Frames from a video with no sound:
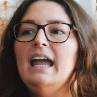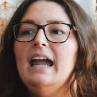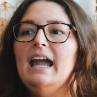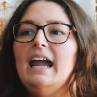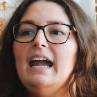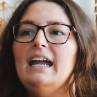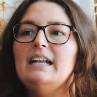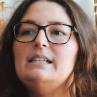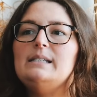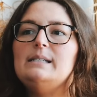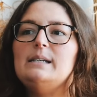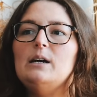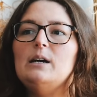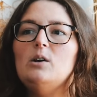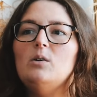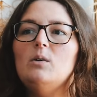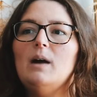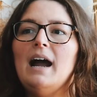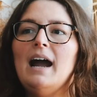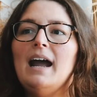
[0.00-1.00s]
And
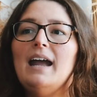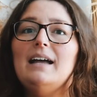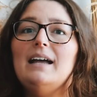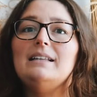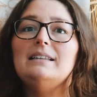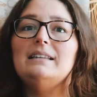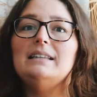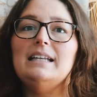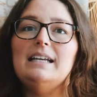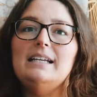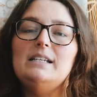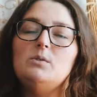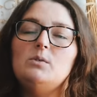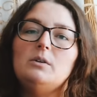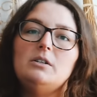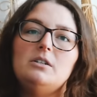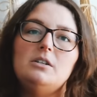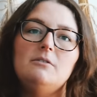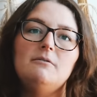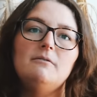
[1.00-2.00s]
so I at least
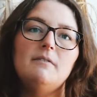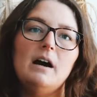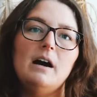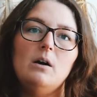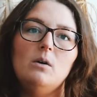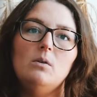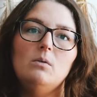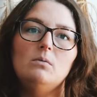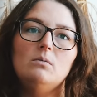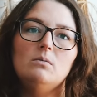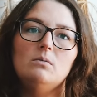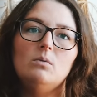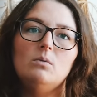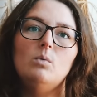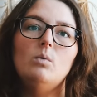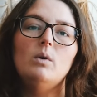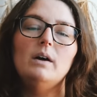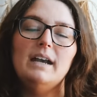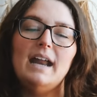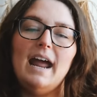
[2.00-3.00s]
want to devote
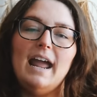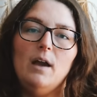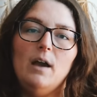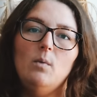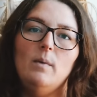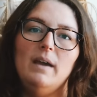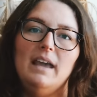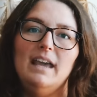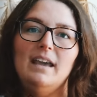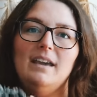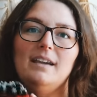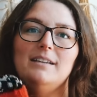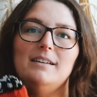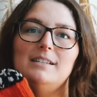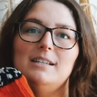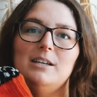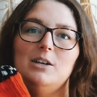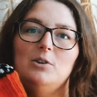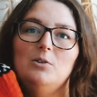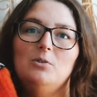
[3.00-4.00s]
one day a week
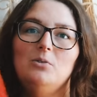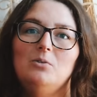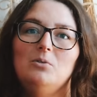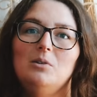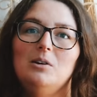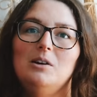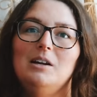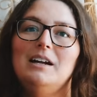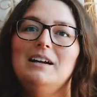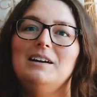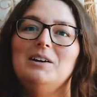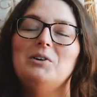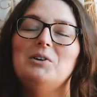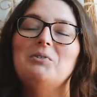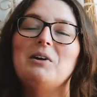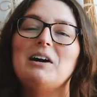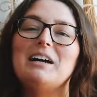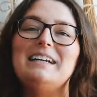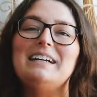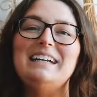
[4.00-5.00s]
to
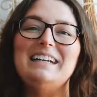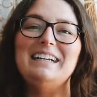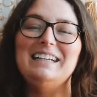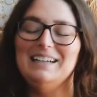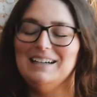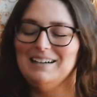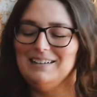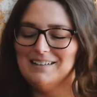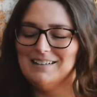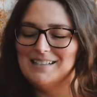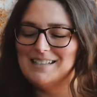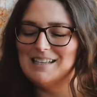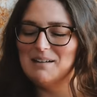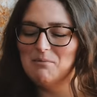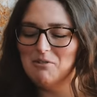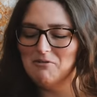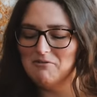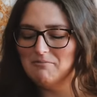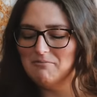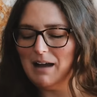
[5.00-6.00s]
working on some
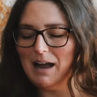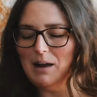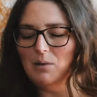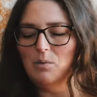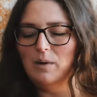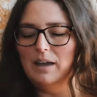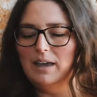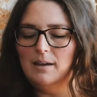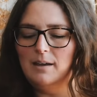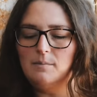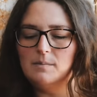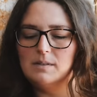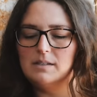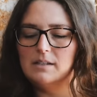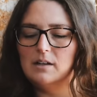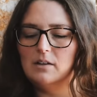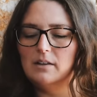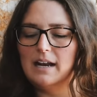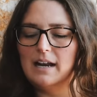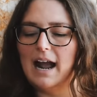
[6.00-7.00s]
of my whips
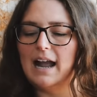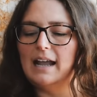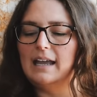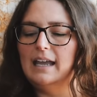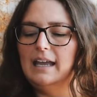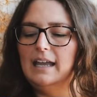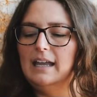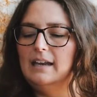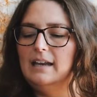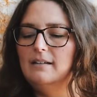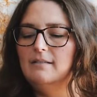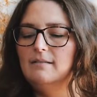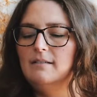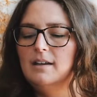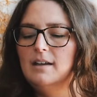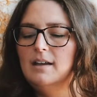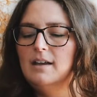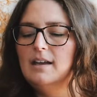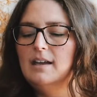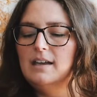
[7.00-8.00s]
so that I can
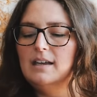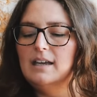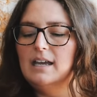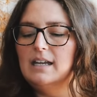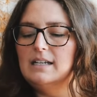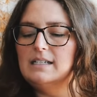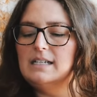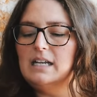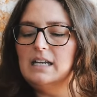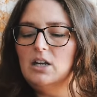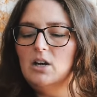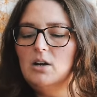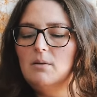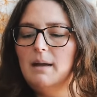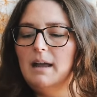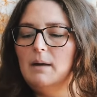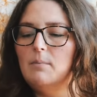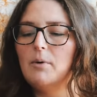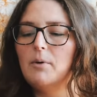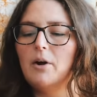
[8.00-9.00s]
continue to
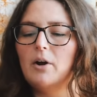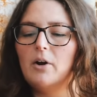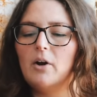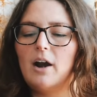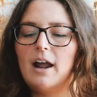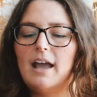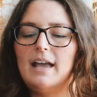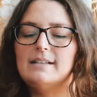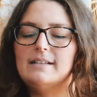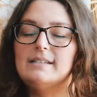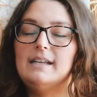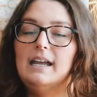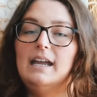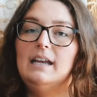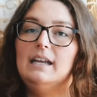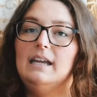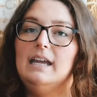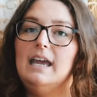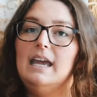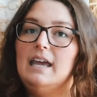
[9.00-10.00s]
make progress
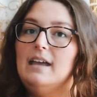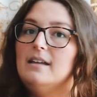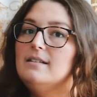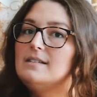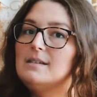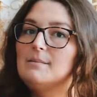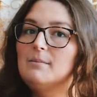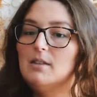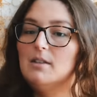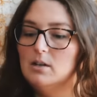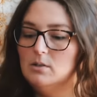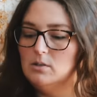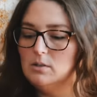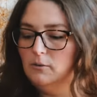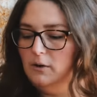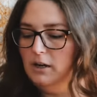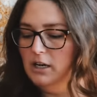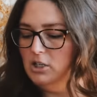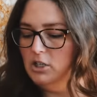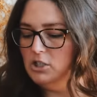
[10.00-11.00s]
and get some of those
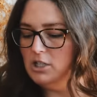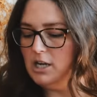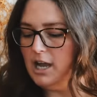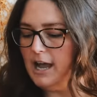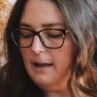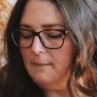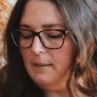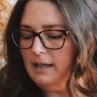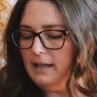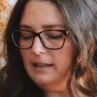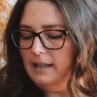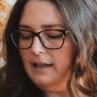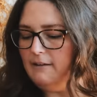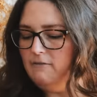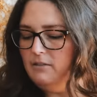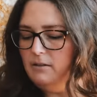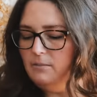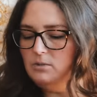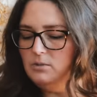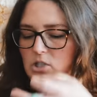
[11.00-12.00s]
finished up. I love
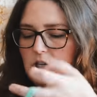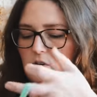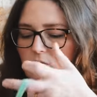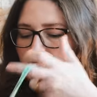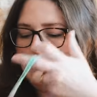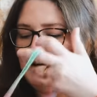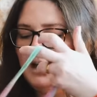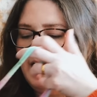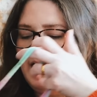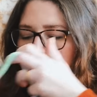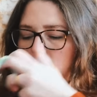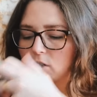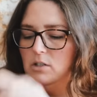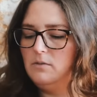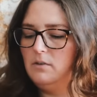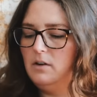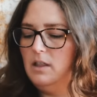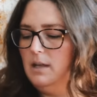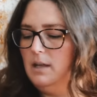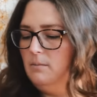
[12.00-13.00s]
them too much
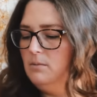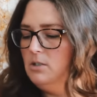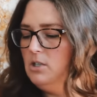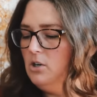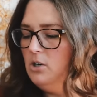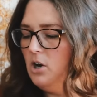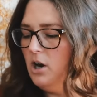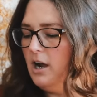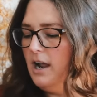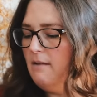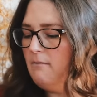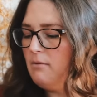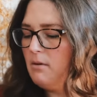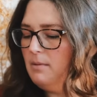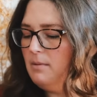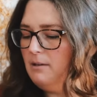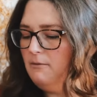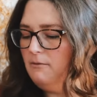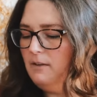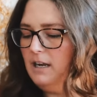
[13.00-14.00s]
for them to not ever
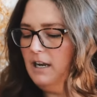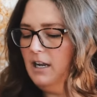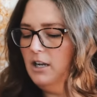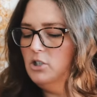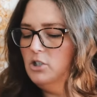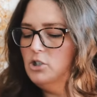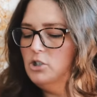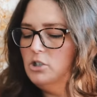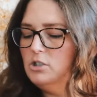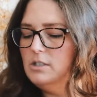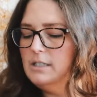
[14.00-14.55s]
be finished.